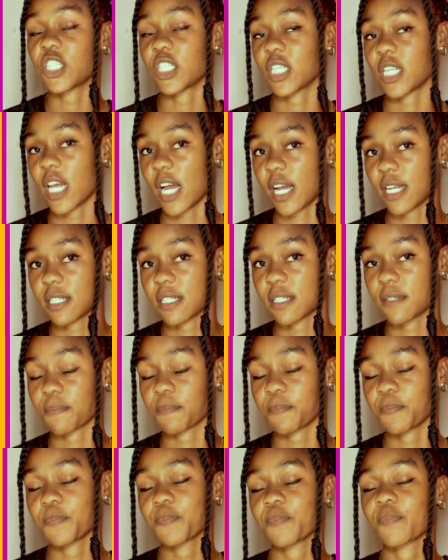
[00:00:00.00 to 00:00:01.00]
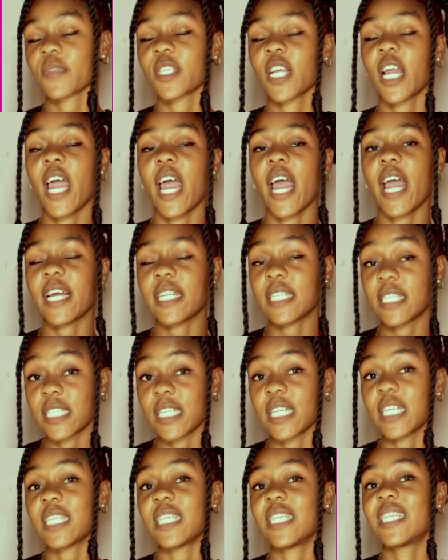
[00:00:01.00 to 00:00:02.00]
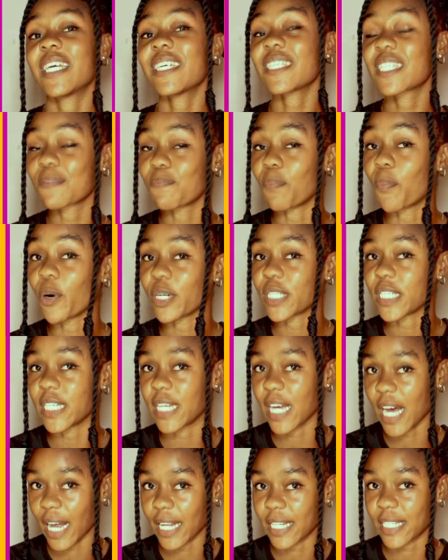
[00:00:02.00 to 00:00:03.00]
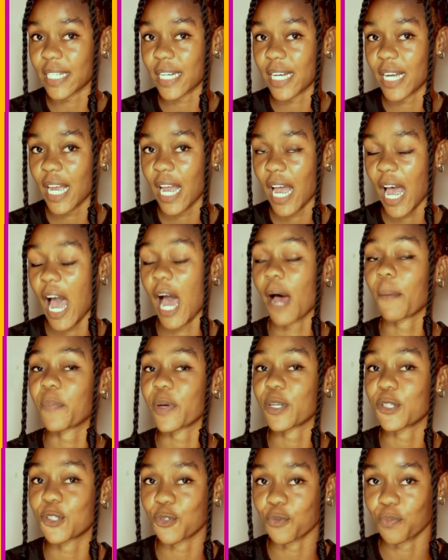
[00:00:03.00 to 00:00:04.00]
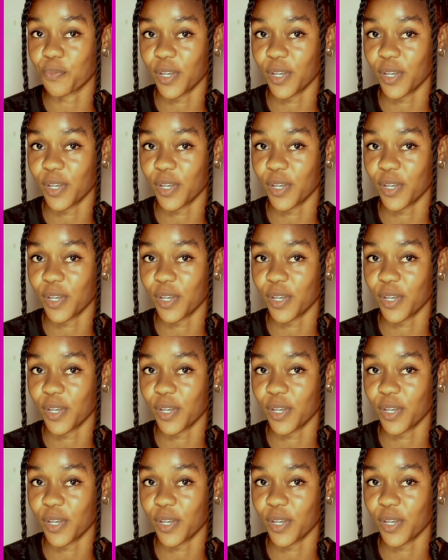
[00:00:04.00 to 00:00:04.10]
she does. And this bodyguard happened to